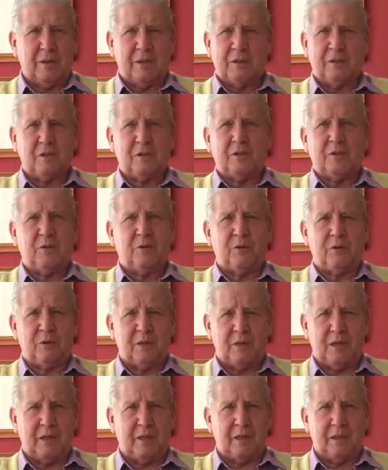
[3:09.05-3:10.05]
She said, "No, you're
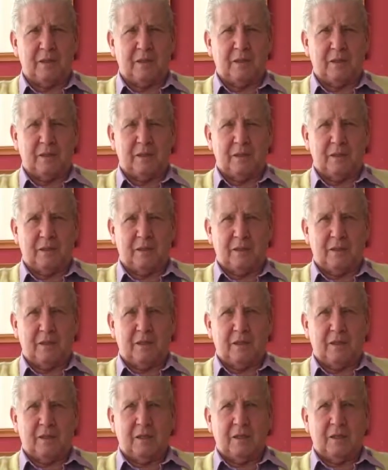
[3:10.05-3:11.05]
not.
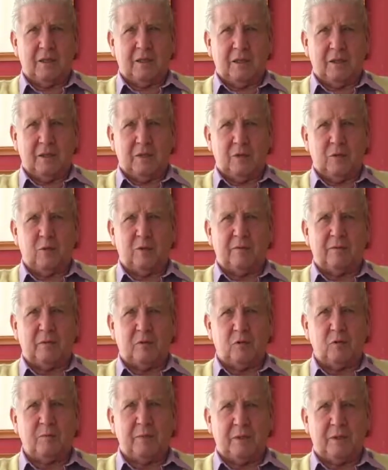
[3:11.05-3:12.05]
You have a
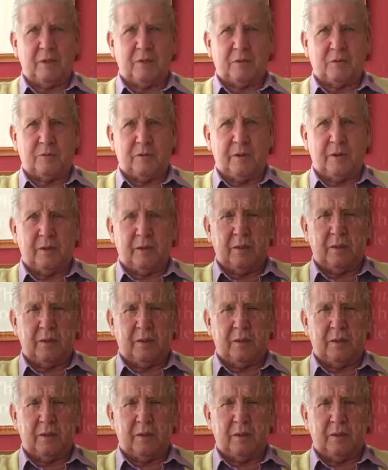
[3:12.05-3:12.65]
new ministry.